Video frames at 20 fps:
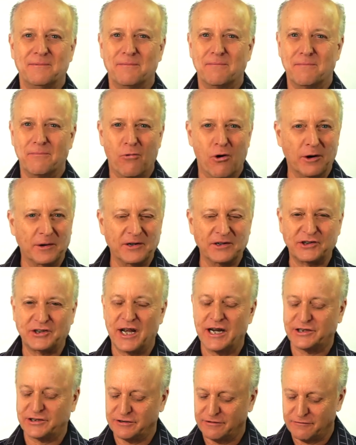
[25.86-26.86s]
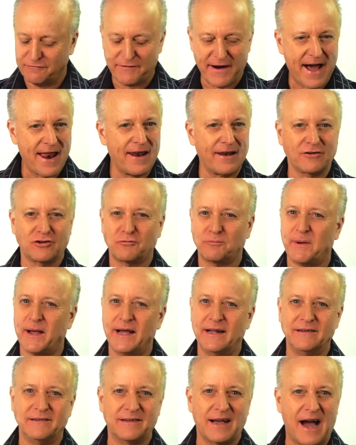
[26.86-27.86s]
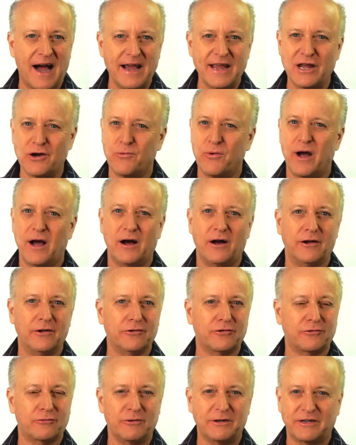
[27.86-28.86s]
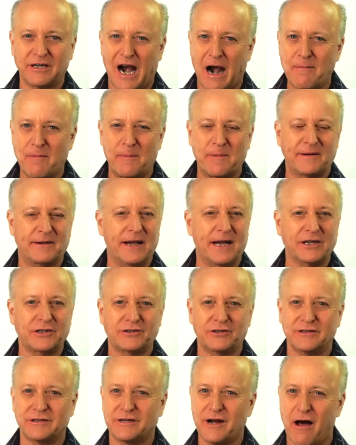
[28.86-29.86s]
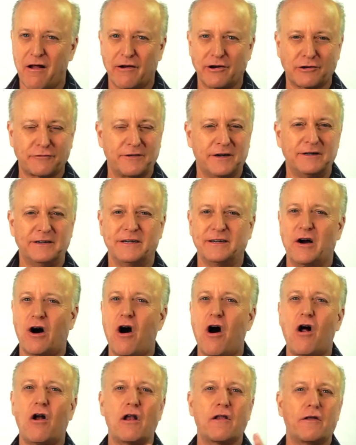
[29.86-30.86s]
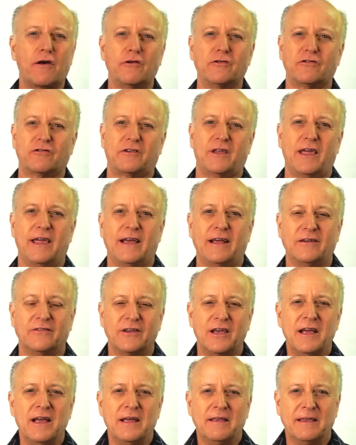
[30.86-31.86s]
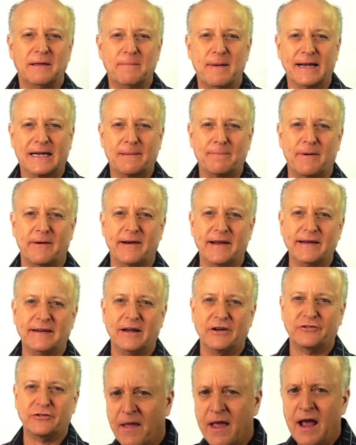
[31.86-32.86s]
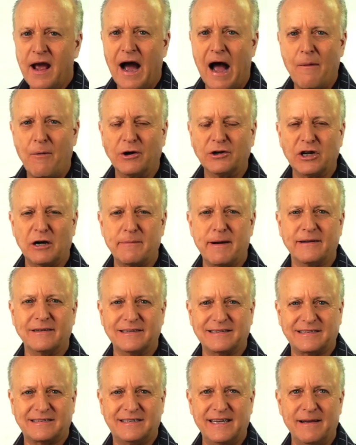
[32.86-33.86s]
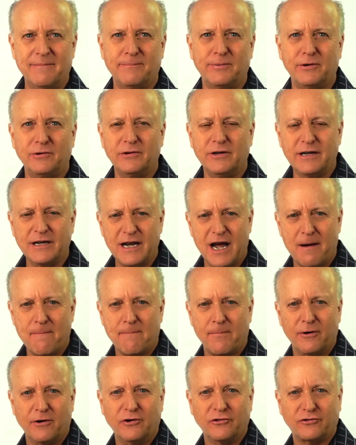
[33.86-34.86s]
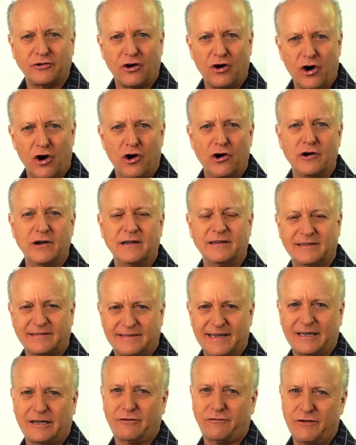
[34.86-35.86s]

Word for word: mortgage protection, final expense, IULs, retirement protection, college funding, all of those things that make up our industry. I want to talk about simple numbers to earn six